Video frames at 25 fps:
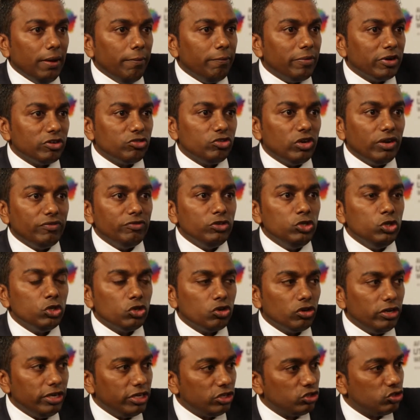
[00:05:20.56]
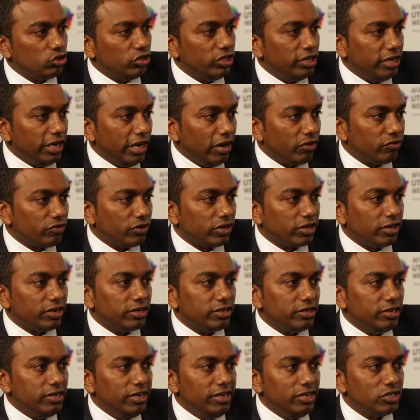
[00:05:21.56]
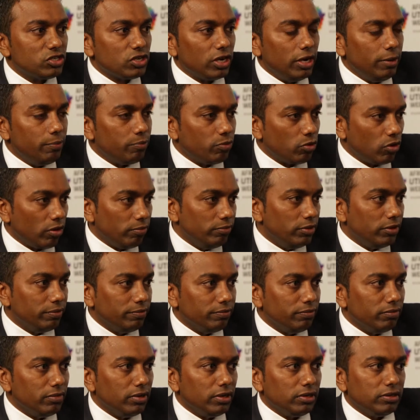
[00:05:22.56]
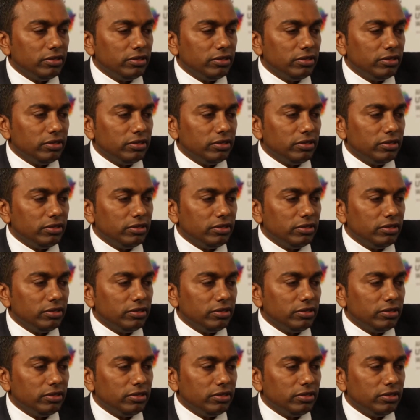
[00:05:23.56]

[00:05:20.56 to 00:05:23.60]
But revenue collection in Africa is a problem.